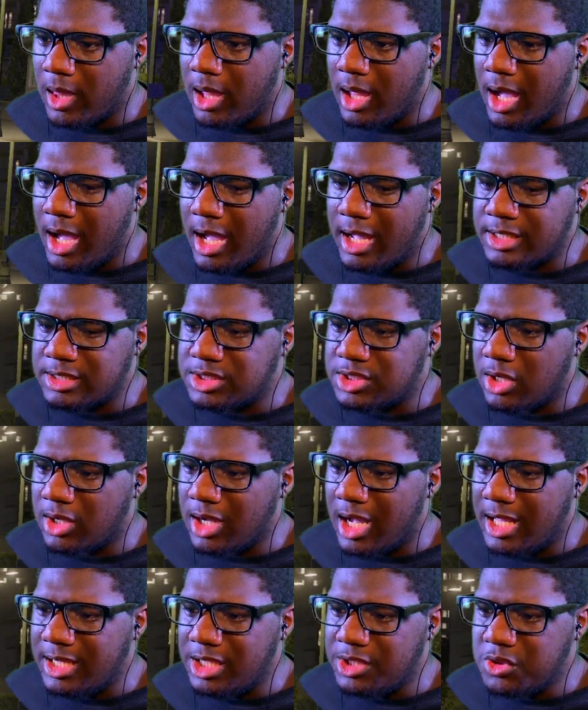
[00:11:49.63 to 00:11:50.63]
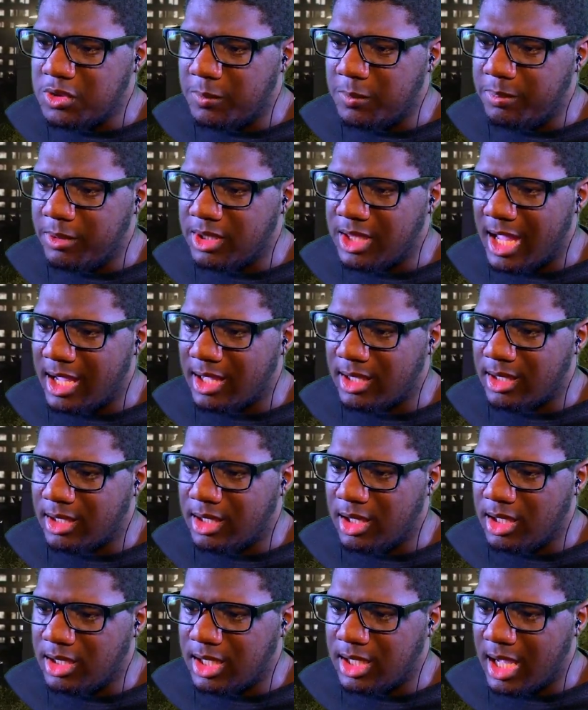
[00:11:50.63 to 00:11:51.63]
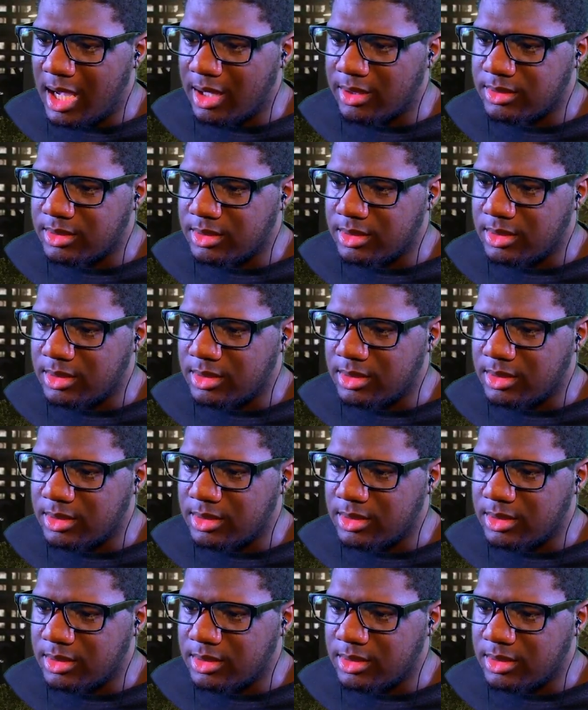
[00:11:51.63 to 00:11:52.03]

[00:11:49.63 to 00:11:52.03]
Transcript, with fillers: All right, sir, I need you to put that gun down.